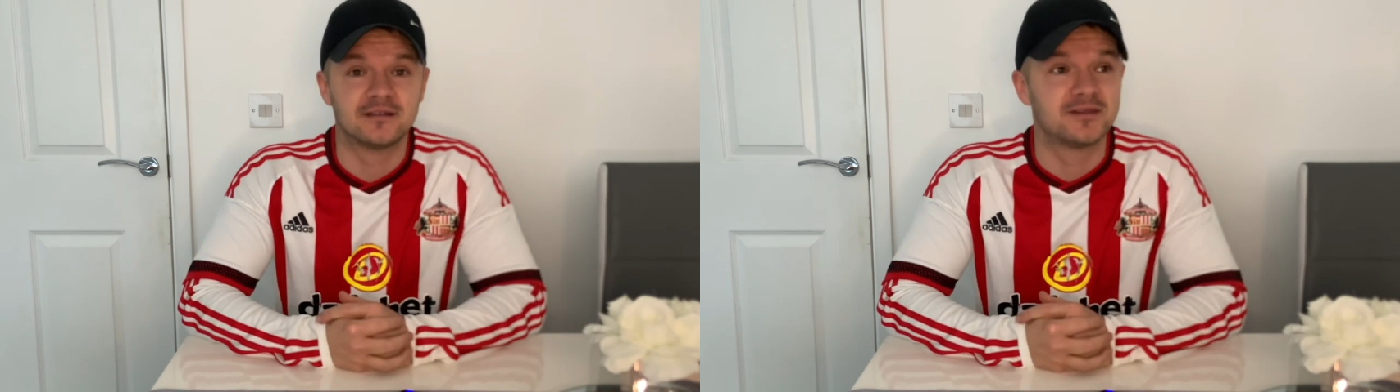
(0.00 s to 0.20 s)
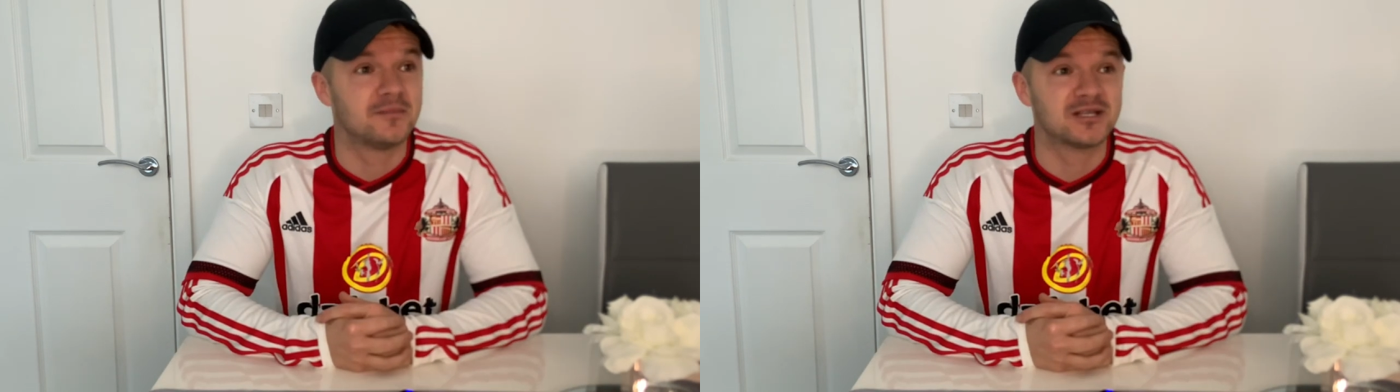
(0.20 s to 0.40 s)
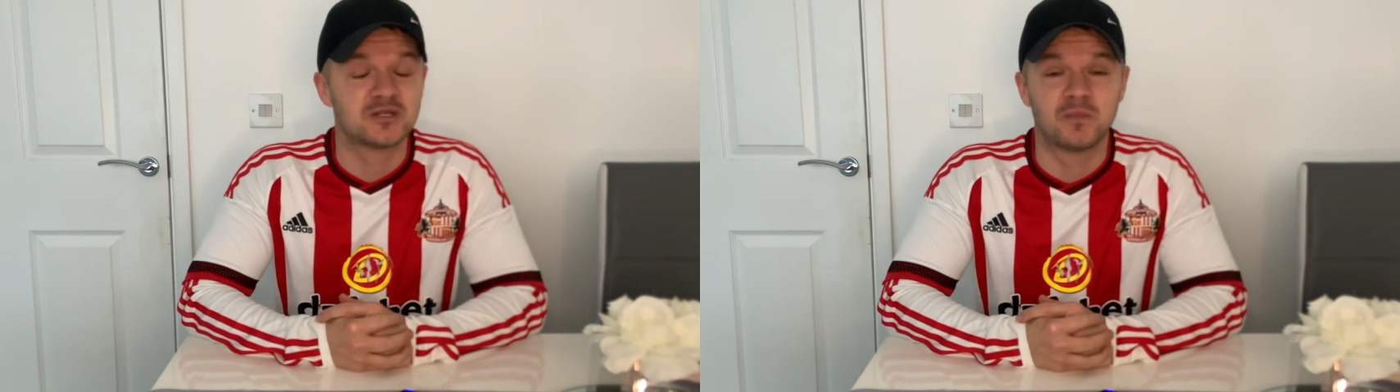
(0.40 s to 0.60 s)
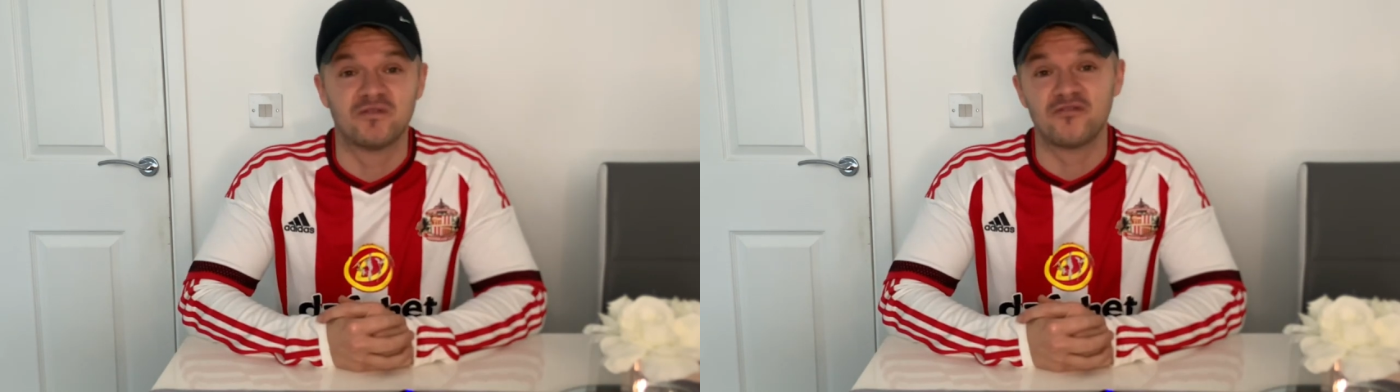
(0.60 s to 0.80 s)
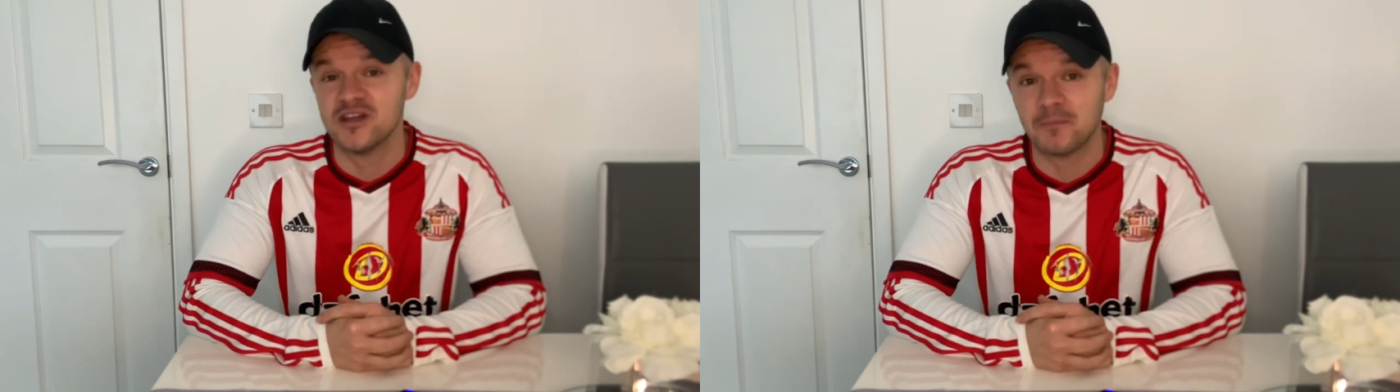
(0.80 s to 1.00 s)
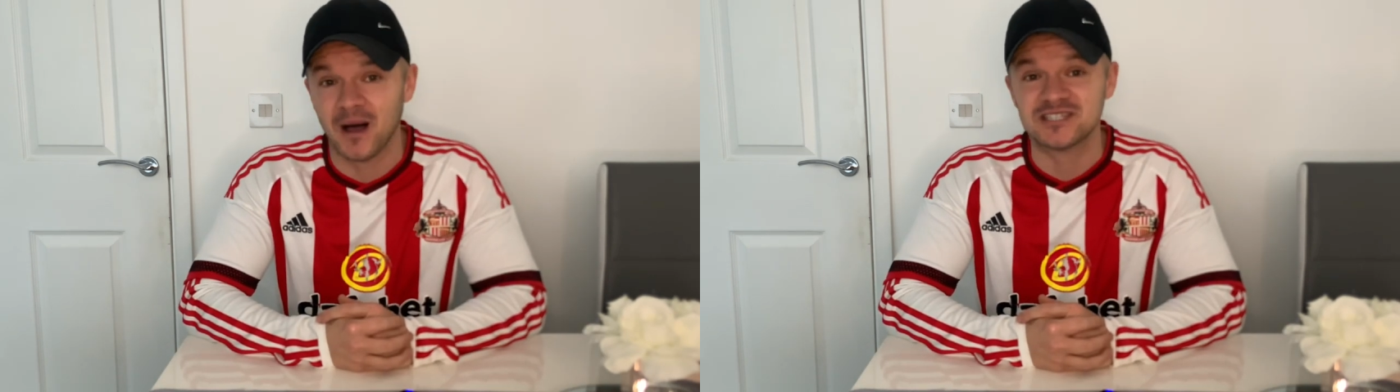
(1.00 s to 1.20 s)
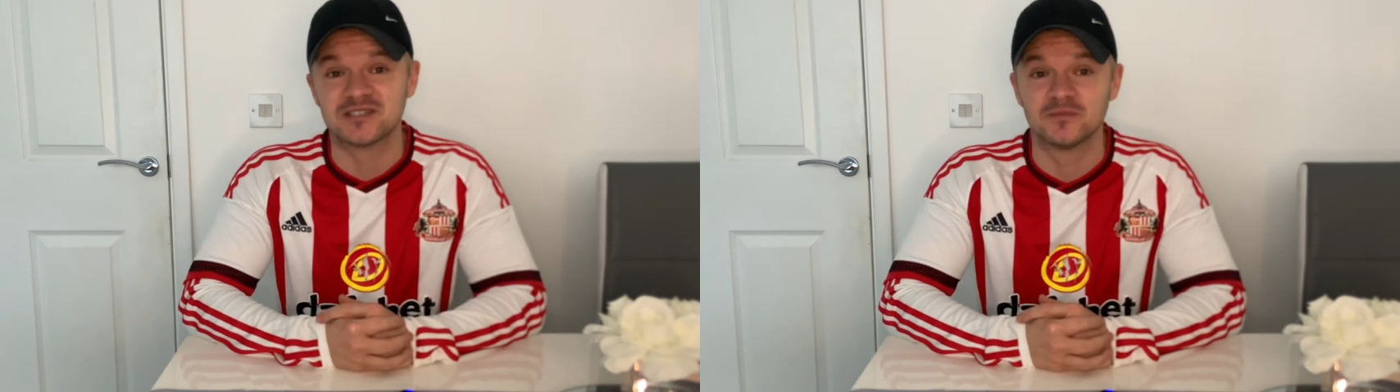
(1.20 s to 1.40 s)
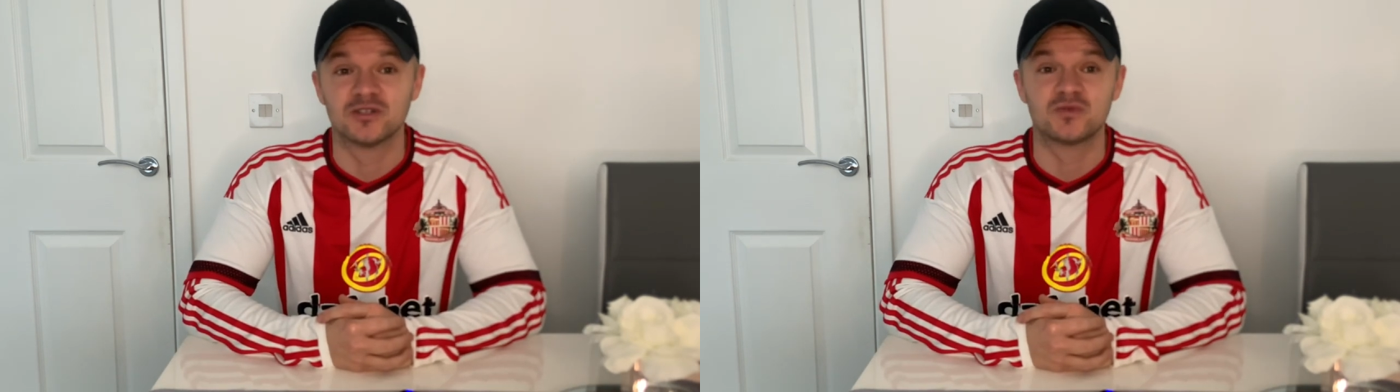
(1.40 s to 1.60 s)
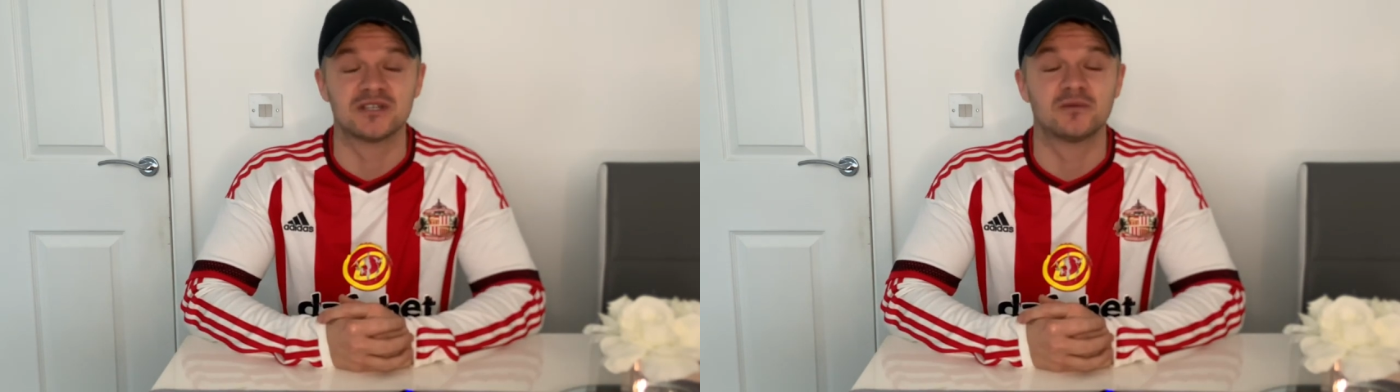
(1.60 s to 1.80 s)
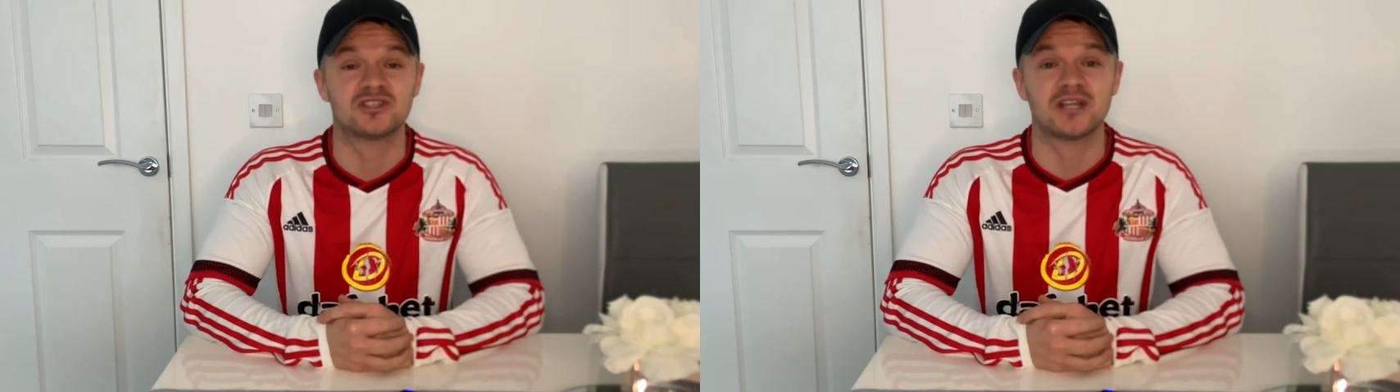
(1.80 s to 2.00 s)
they managed to pull three past them, which was
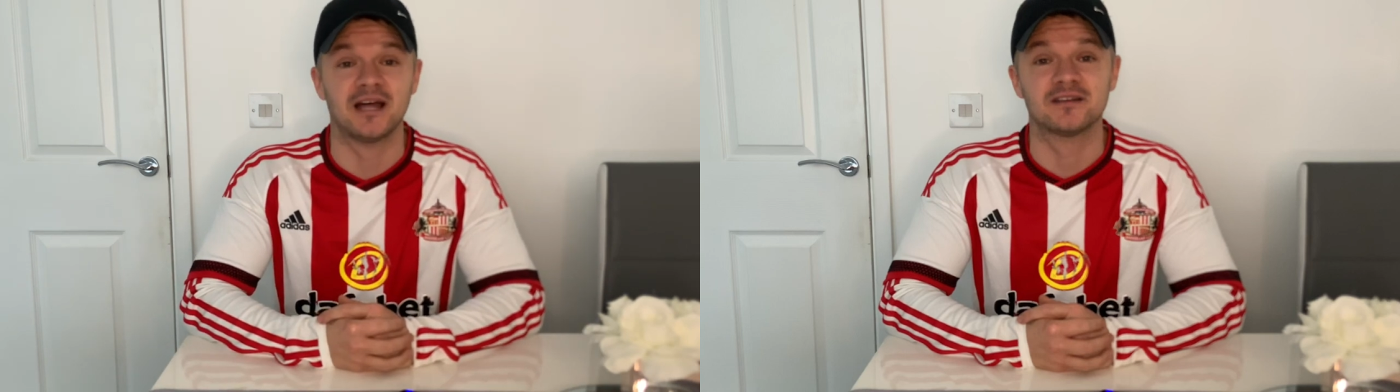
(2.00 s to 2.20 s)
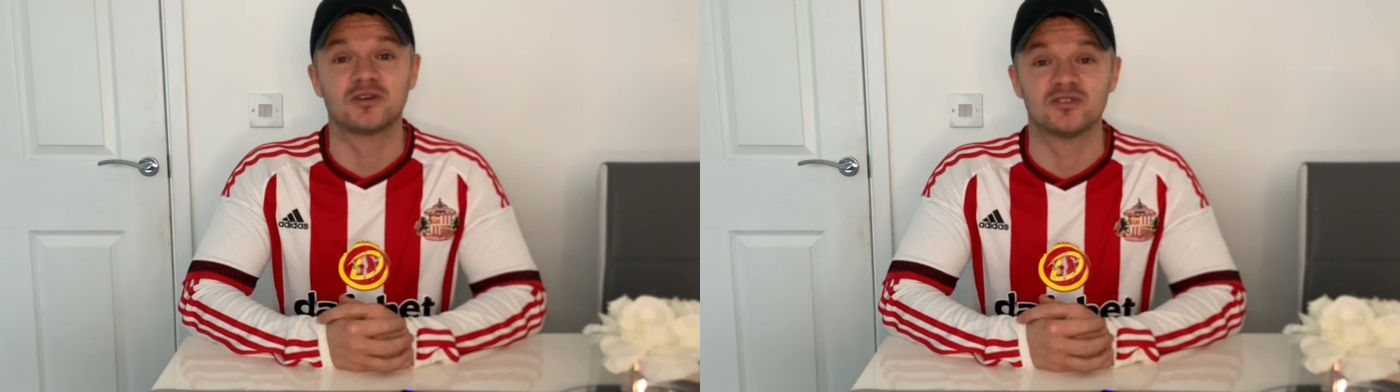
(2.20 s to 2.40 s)
outstanding